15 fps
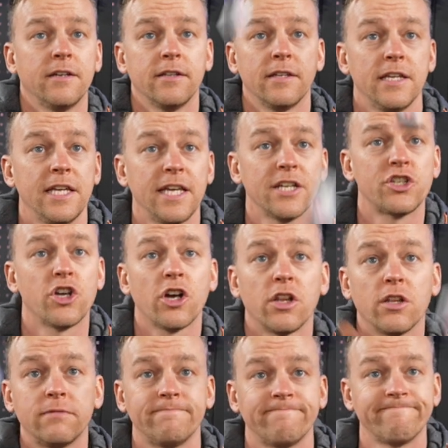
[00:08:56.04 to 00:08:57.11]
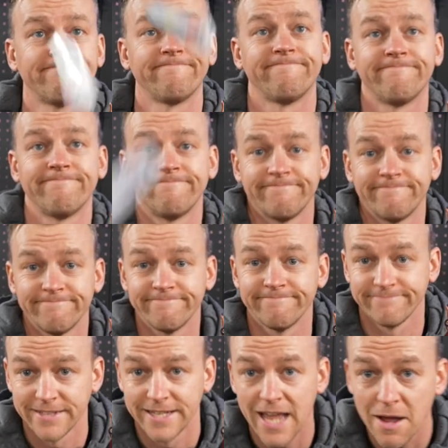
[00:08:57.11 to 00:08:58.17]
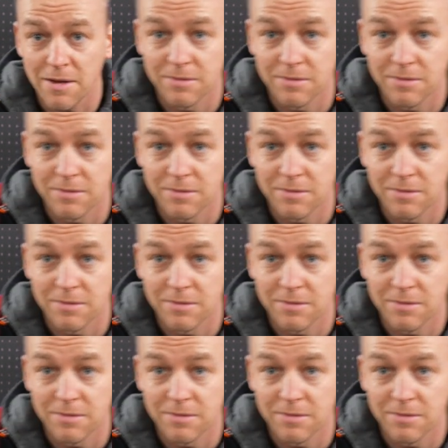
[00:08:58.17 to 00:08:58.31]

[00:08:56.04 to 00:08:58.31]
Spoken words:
that he can juggle. Yeah.